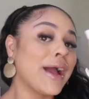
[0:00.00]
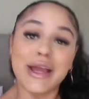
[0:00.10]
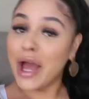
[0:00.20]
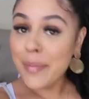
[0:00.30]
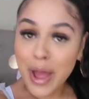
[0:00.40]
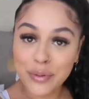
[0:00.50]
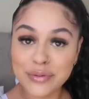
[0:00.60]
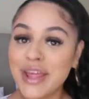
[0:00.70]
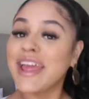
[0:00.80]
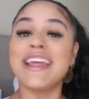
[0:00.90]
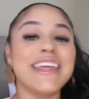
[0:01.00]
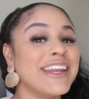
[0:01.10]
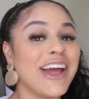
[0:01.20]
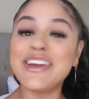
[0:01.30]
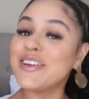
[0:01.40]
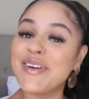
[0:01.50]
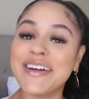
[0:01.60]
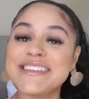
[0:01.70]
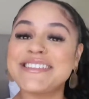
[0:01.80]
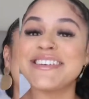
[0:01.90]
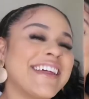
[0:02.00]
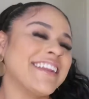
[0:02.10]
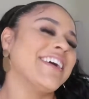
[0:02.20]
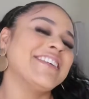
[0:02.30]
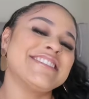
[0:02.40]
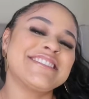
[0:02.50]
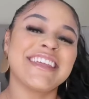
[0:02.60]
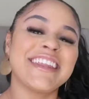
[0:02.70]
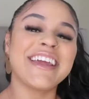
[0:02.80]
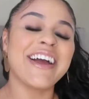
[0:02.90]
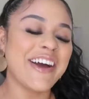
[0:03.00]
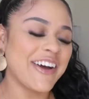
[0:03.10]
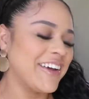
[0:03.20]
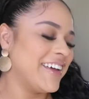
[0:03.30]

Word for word: Come on. You know you want to. No, I'm just kidding. Uh,